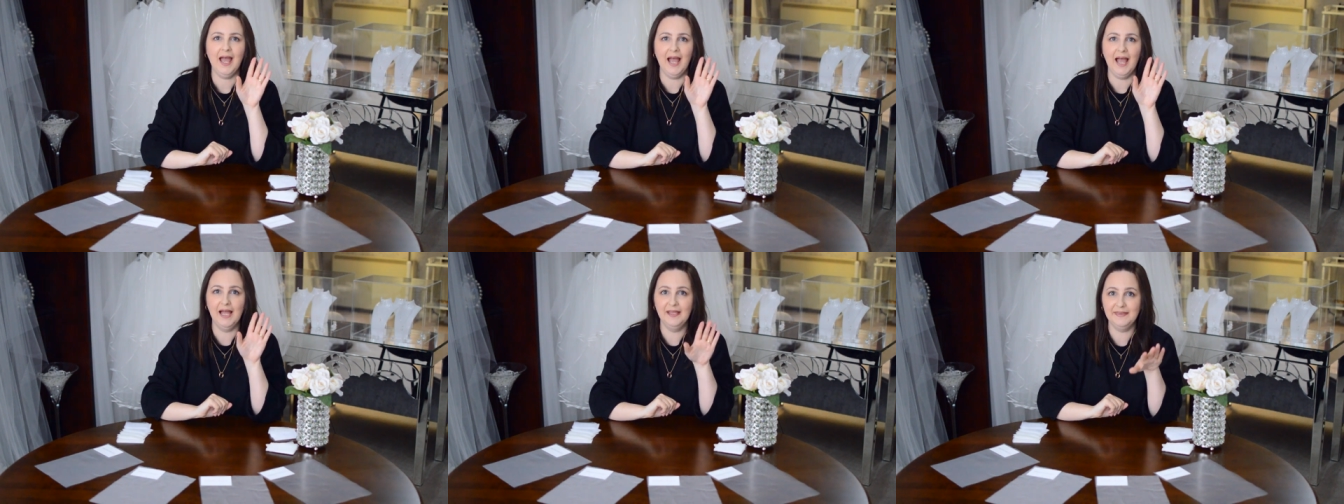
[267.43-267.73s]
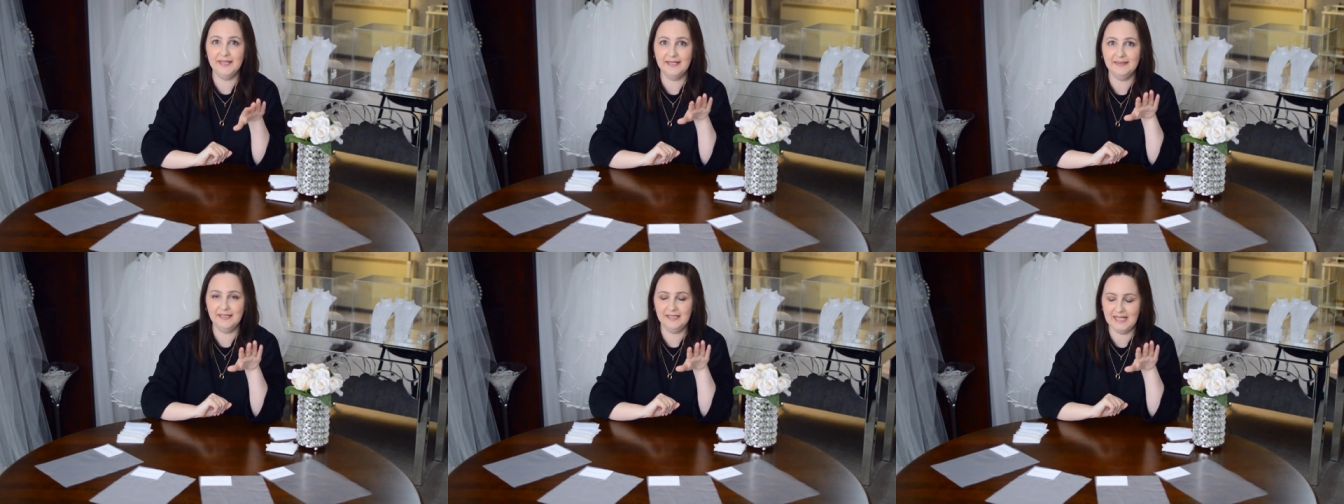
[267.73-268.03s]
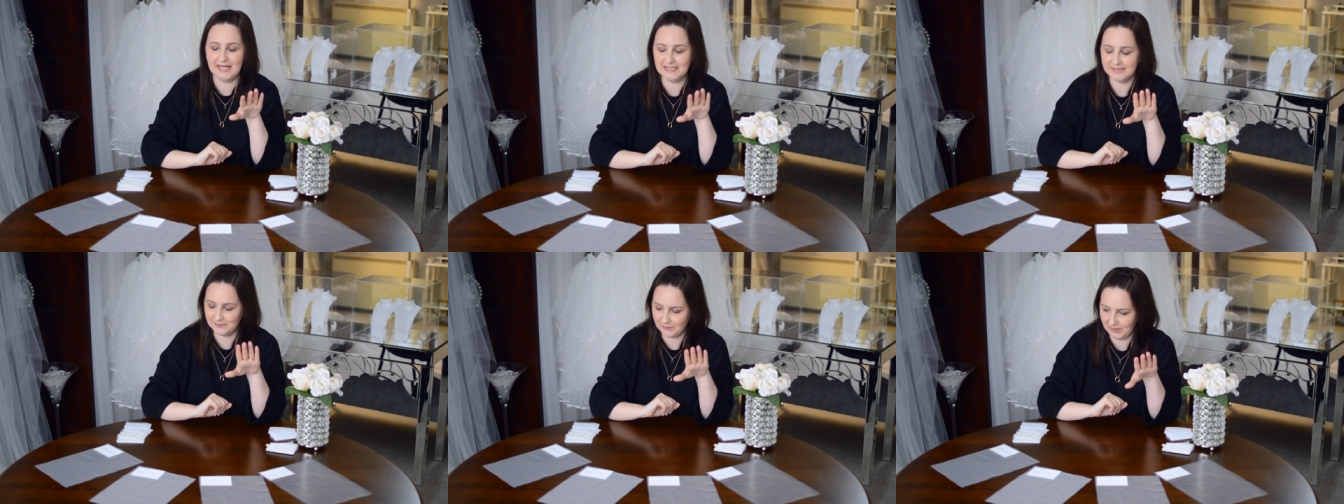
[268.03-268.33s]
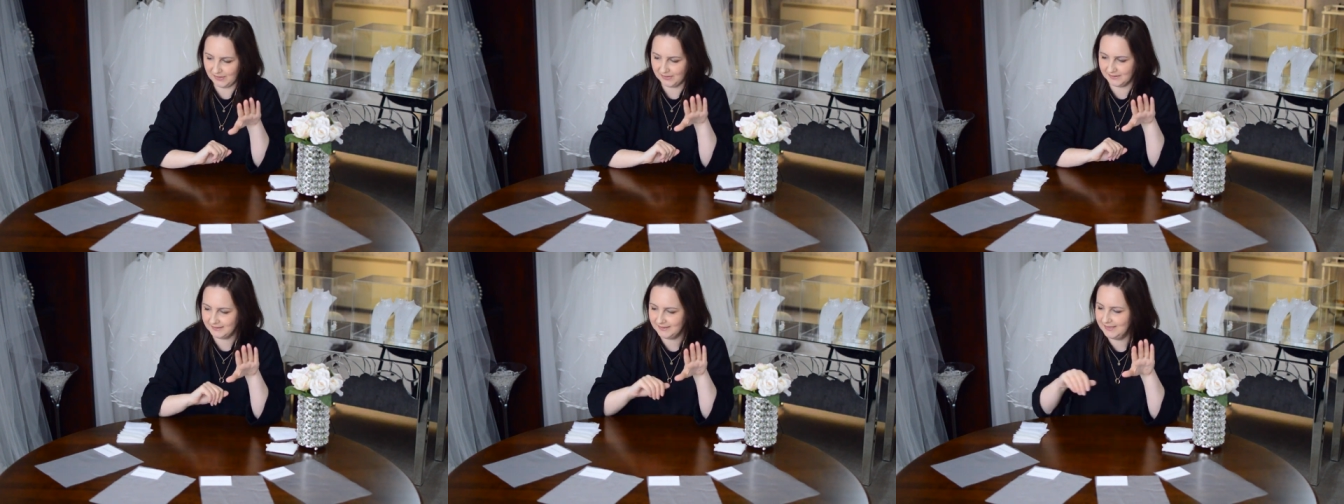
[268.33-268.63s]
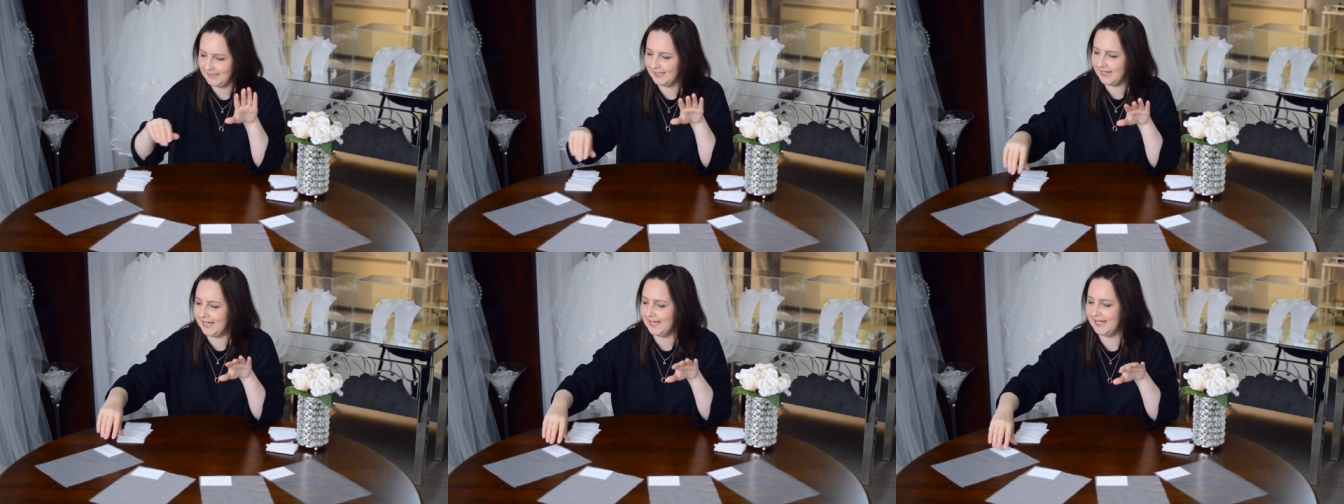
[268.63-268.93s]
And then the last
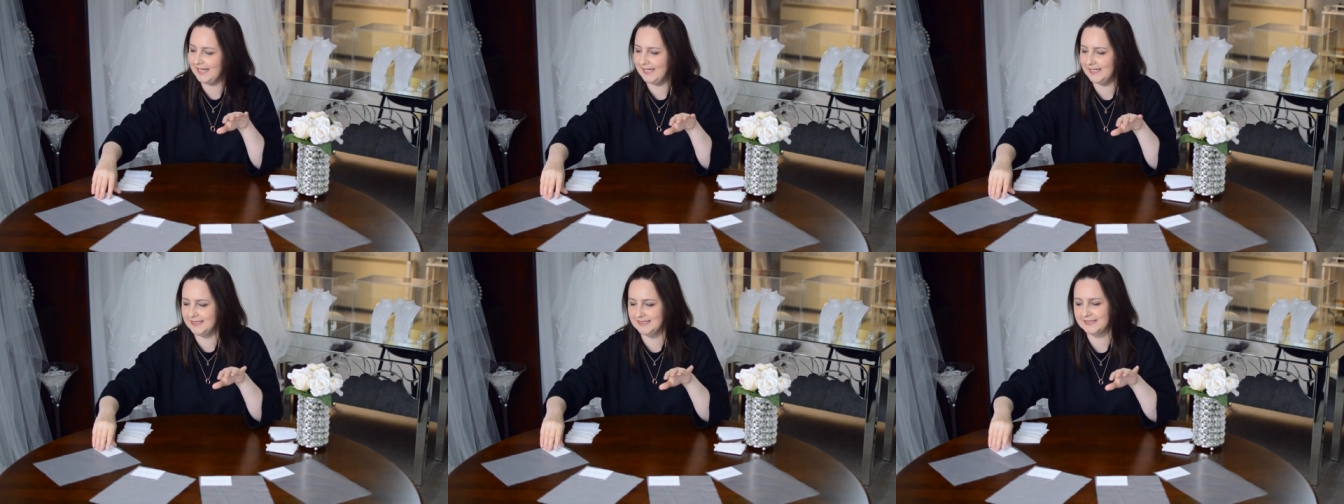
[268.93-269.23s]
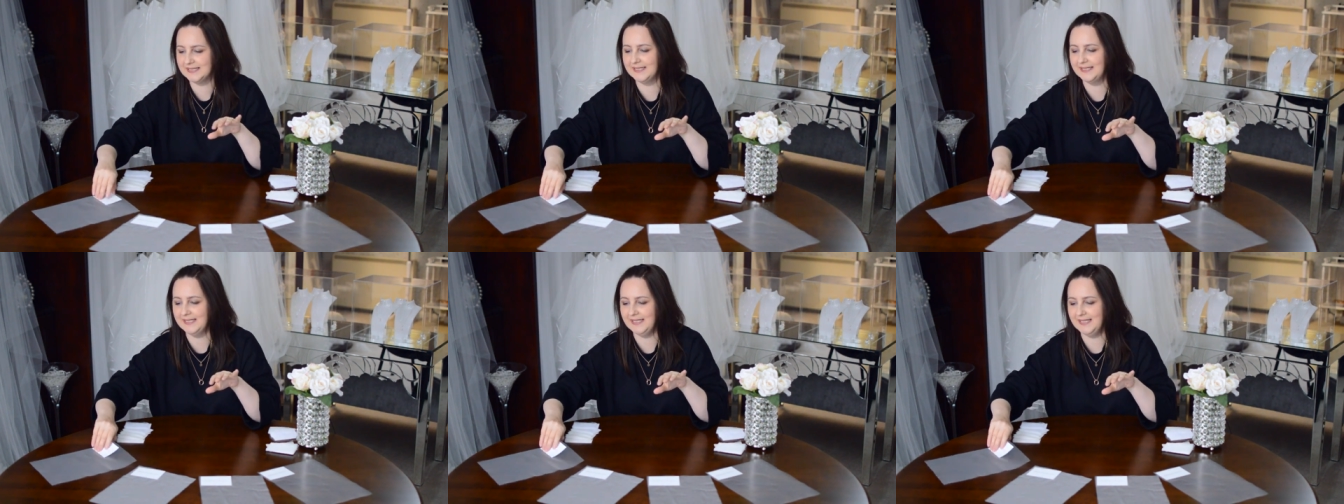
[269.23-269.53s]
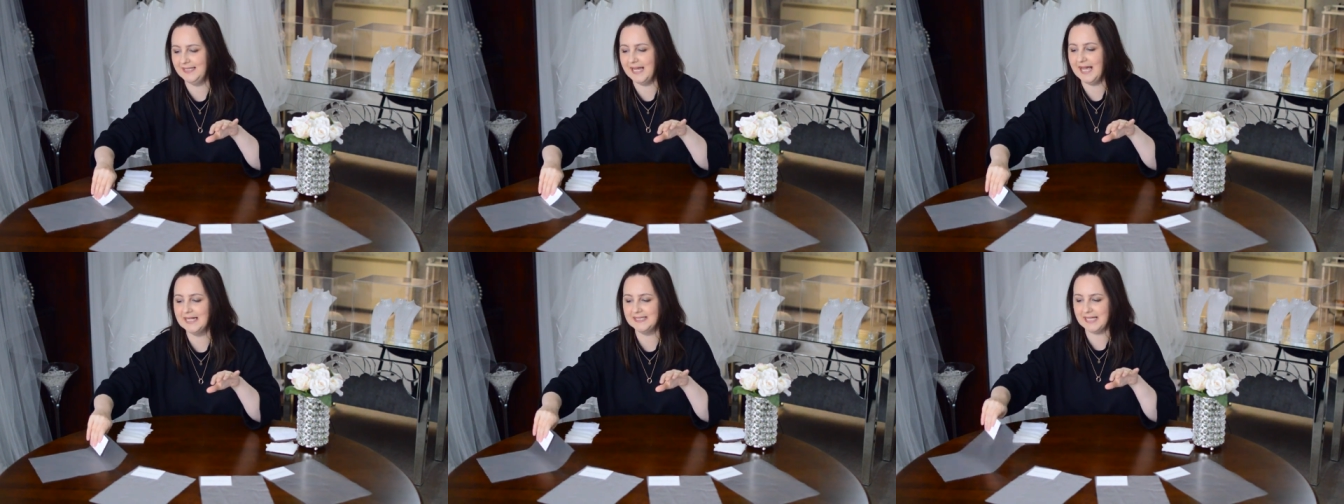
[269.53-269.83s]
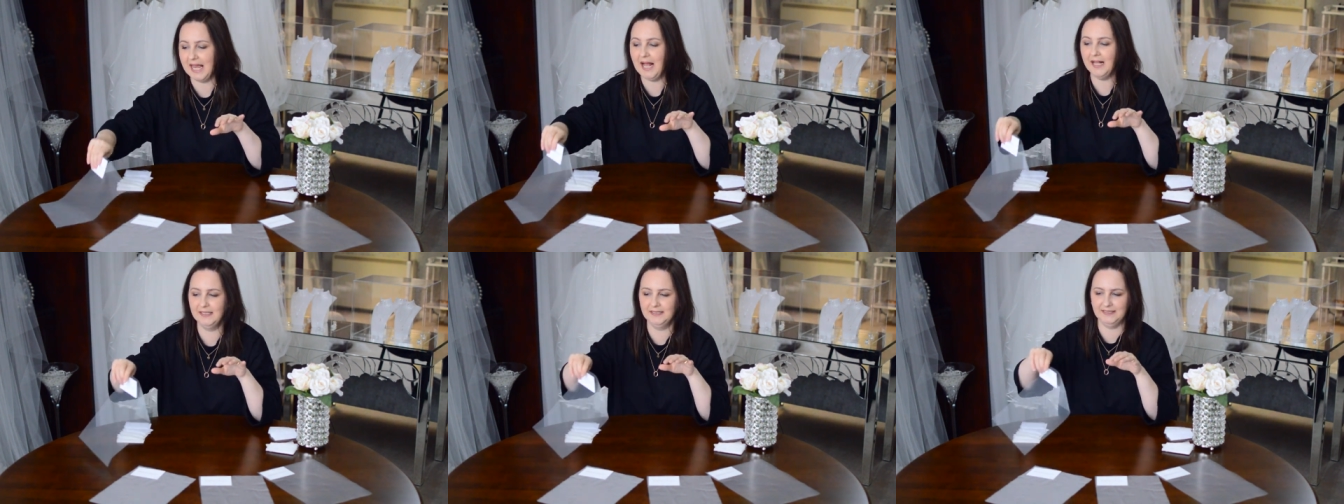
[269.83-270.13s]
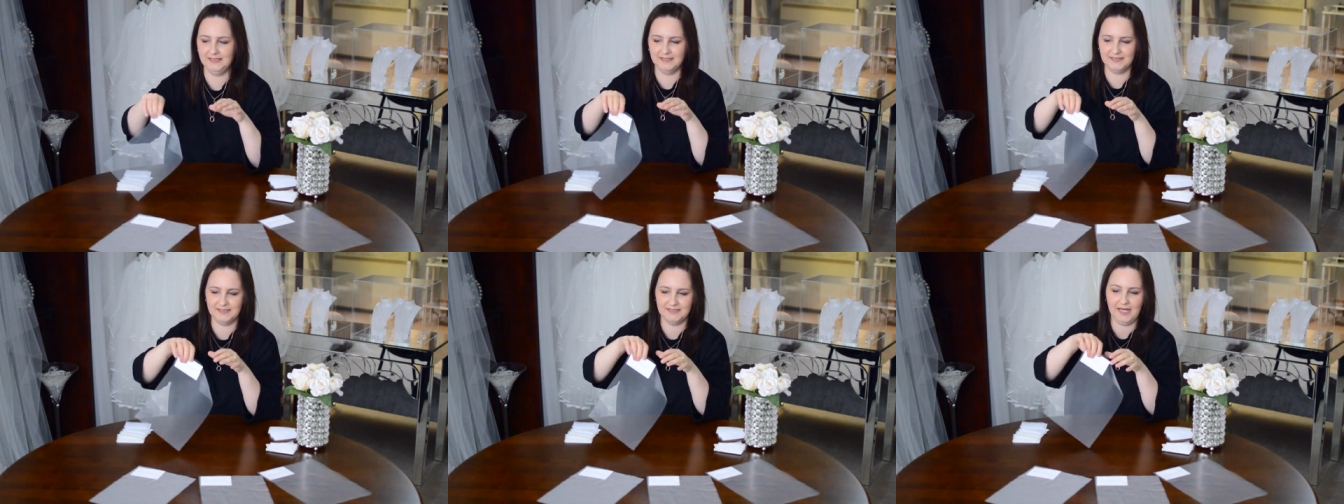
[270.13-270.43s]
one is the
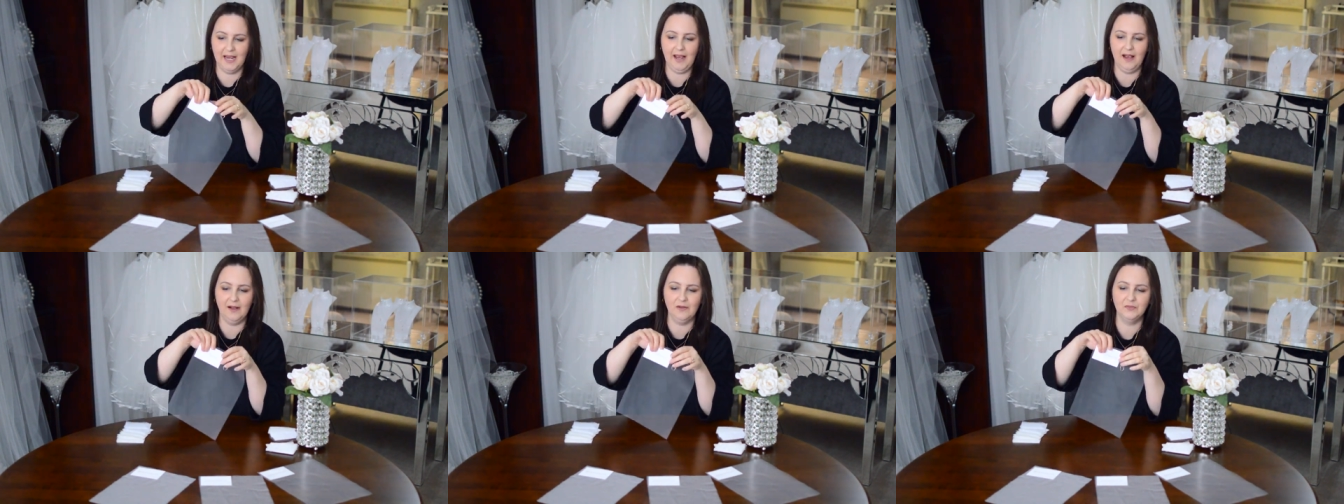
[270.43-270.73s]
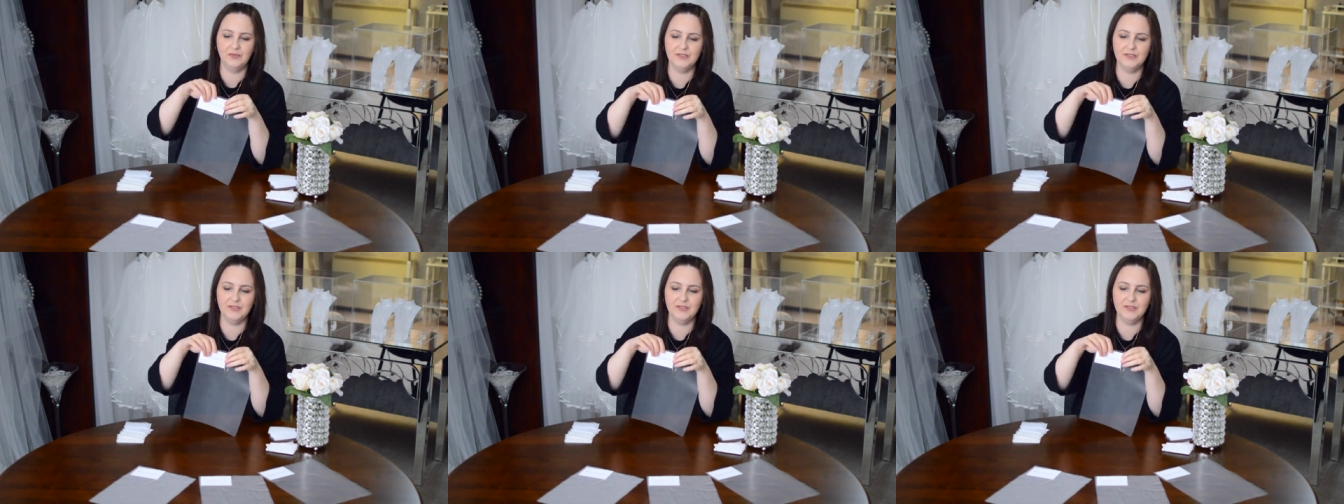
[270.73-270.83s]
Italian style.